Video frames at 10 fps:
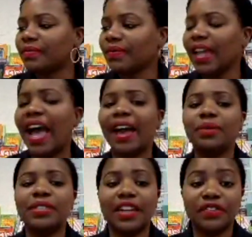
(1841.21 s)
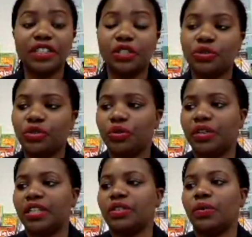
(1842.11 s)
I would definitely use
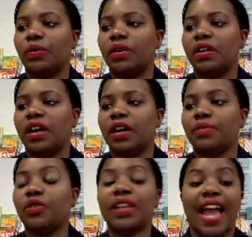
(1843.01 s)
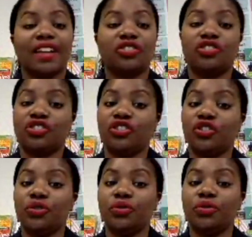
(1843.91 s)
stories, or you can actually just
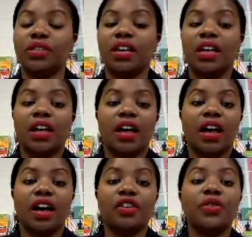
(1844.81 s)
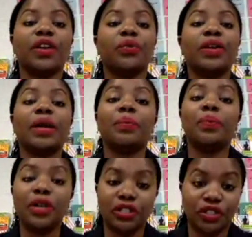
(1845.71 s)
use, you can read a
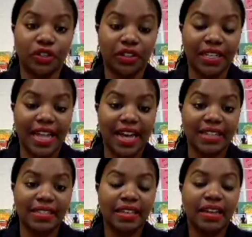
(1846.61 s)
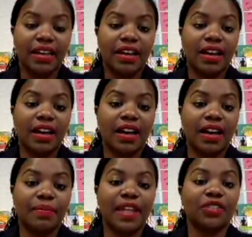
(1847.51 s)
book to your class
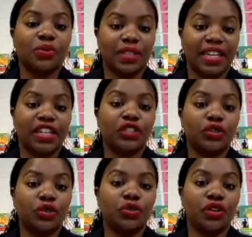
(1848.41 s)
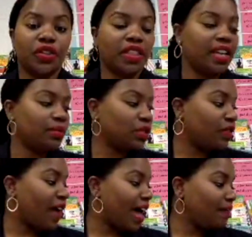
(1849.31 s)
that's related to your theme. So if
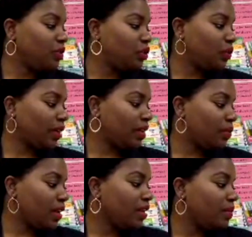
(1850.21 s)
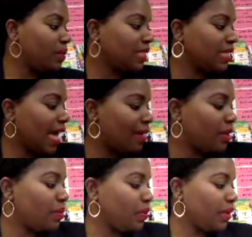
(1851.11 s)
I'm doing one of the books that I'm going
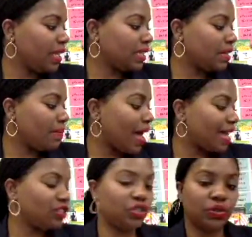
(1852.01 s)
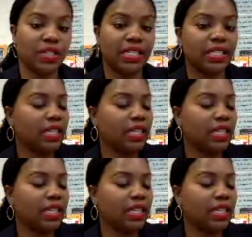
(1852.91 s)
to be reading to my students,